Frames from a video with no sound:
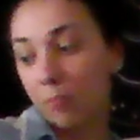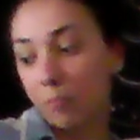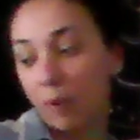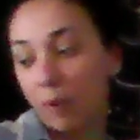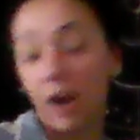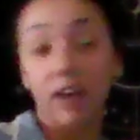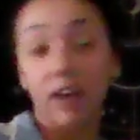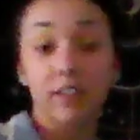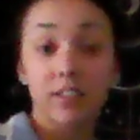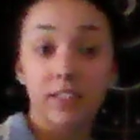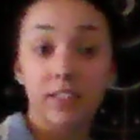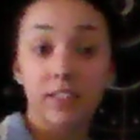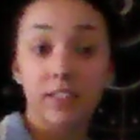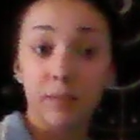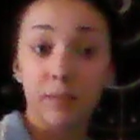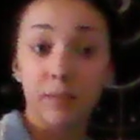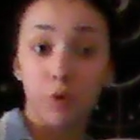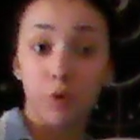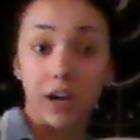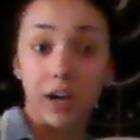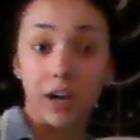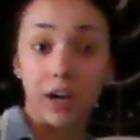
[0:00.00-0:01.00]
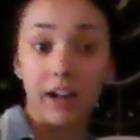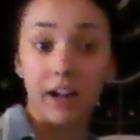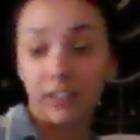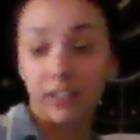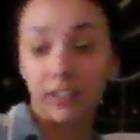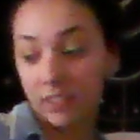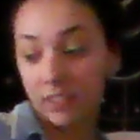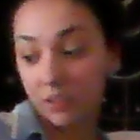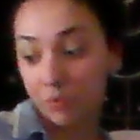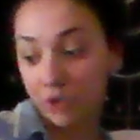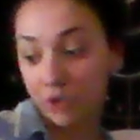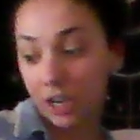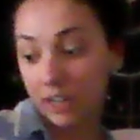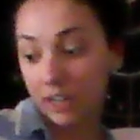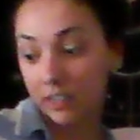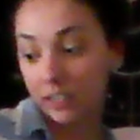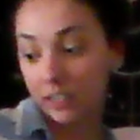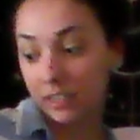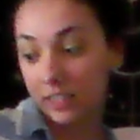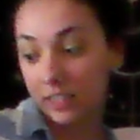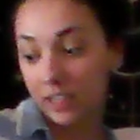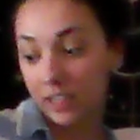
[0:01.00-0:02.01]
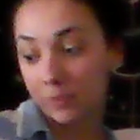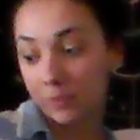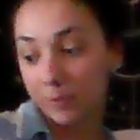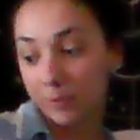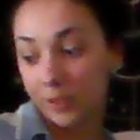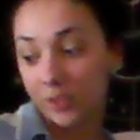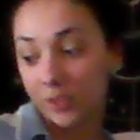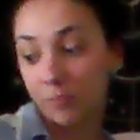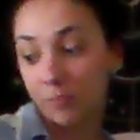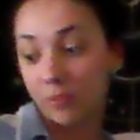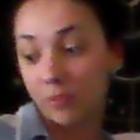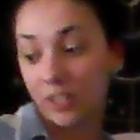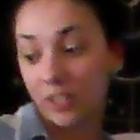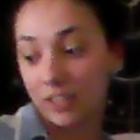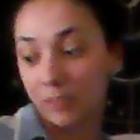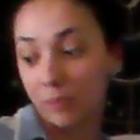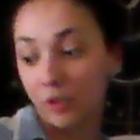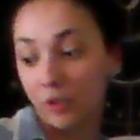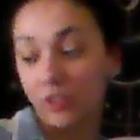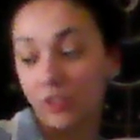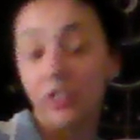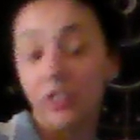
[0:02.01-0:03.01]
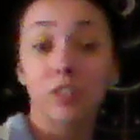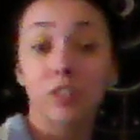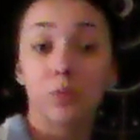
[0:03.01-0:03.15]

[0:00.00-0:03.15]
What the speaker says: practicing more adding and subtracting decimals,